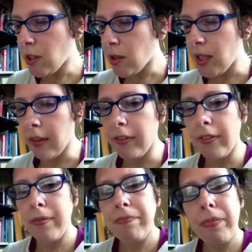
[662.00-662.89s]
yourself,
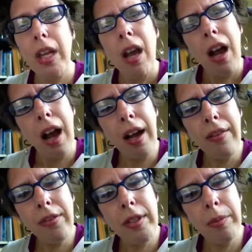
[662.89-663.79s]

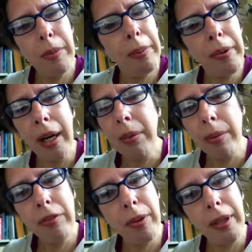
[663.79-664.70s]
remember, I'm
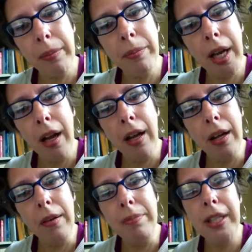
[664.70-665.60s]
coming from
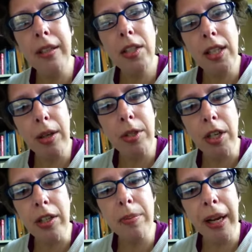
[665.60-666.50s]
an English language
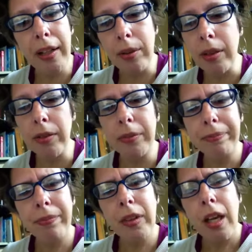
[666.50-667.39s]
arts background,
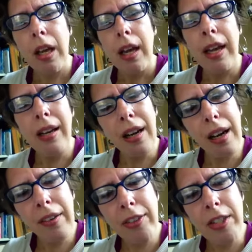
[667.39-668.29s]
and
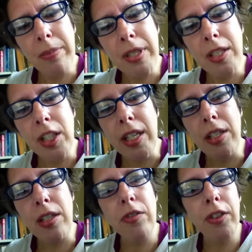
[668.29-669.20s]
I offer some
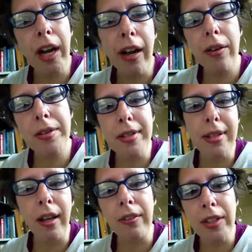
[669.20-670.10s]
suggestions for how to
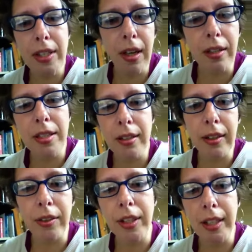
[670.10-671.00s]
solve this content
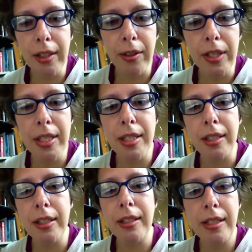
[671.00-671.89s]
area
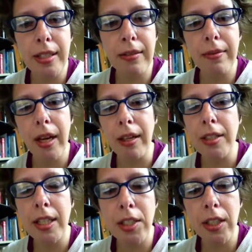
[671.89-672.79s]
literacy
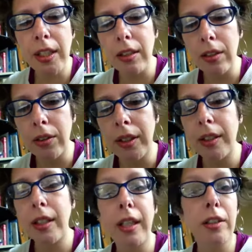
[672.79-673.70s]
teaching and learning
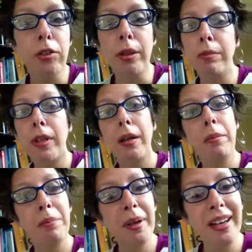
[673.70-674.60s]
conundrum.
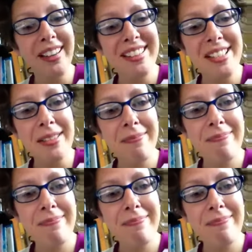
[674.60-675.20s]
But